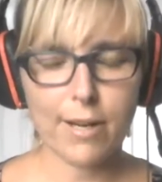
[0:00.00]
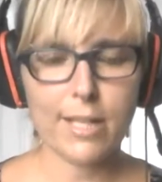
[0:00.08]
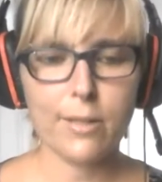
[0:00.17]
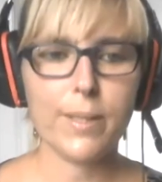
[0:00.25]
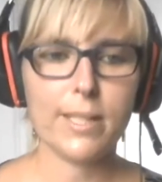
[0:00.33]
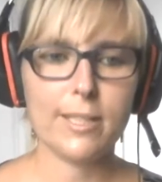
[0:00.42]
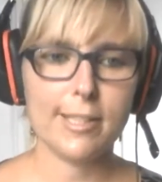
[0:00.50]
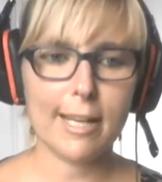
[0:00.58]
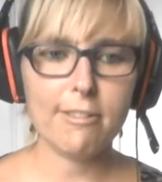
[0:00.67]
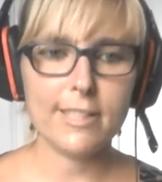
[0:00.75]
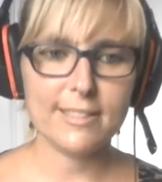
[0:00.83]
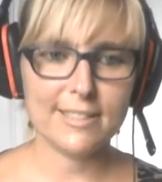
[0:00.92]
right wing
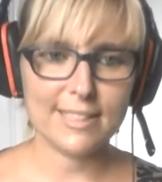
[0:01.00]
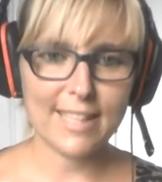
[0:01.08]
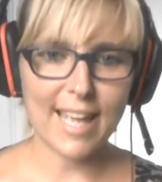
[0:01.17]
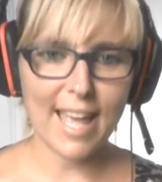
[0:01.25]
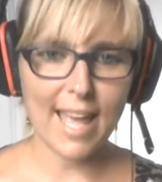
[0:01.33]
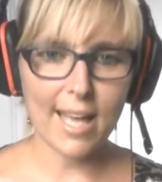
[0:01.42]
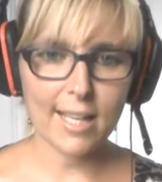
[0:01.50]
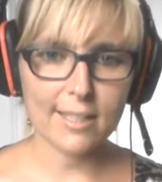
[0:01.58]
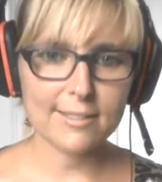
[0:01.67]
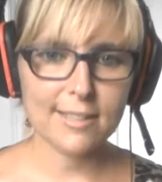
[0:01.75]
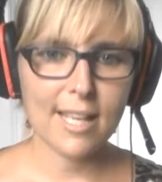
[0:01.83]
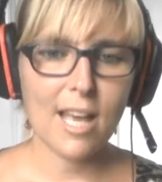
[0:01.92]
terrorist
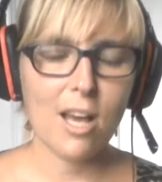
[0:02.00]
attacks